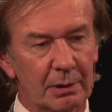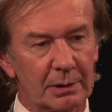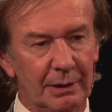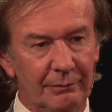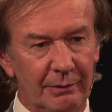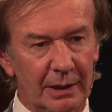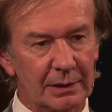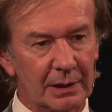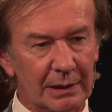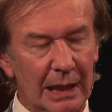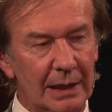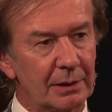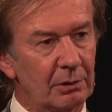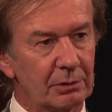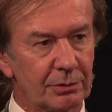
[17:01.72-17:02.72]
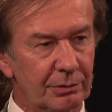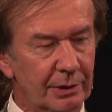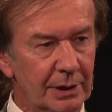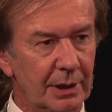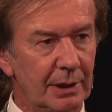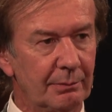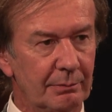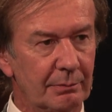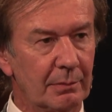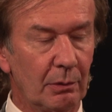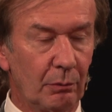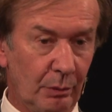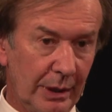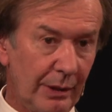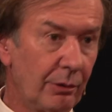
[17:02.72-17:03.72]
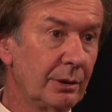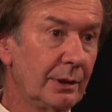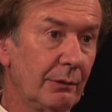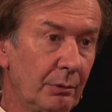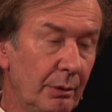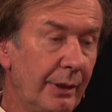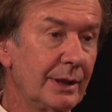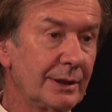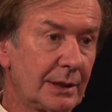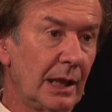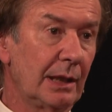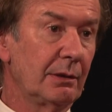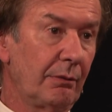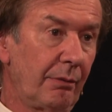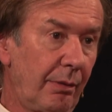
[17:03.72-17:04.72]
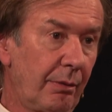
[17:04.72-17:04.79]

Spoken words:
motivated, I don't treat him with this kind of